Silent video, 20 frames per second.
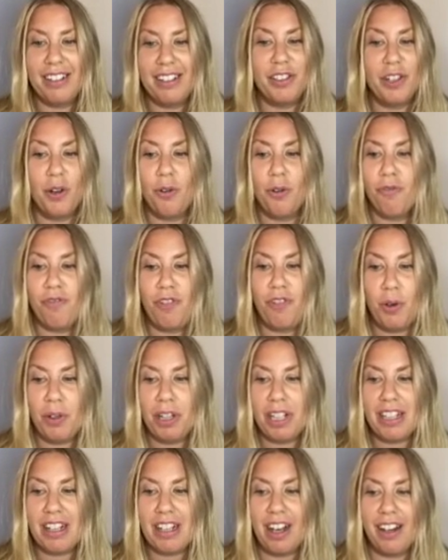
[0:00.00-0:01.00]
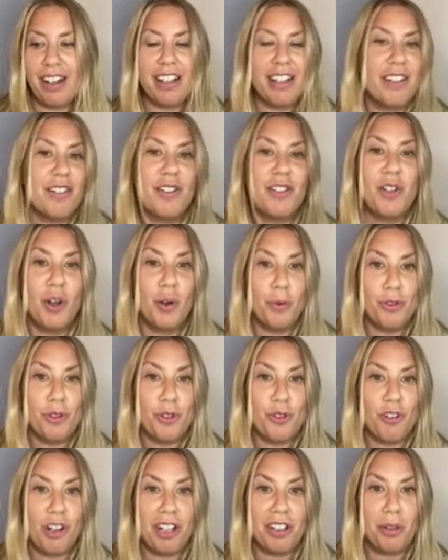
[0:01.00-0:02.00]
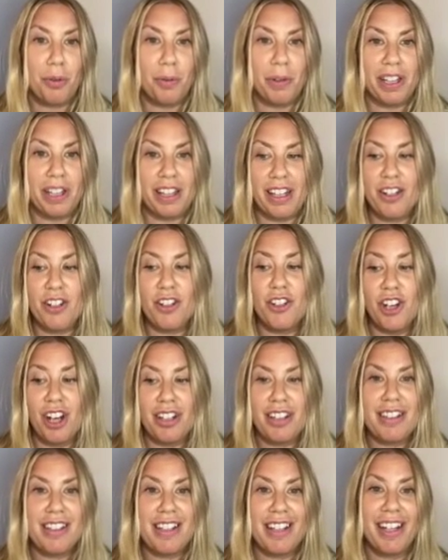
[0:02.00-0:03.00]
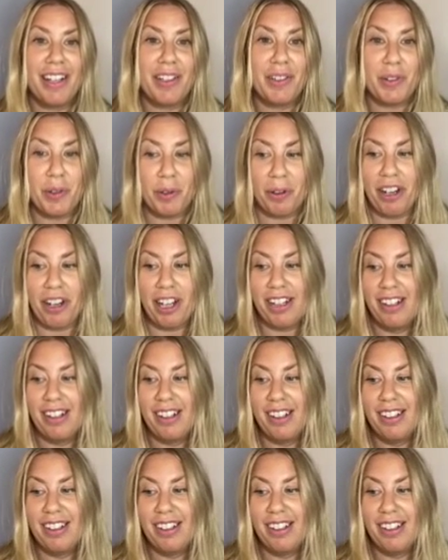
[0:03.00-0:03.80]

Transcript: Don't focus on it. Don't struggle with it. Just ignore it.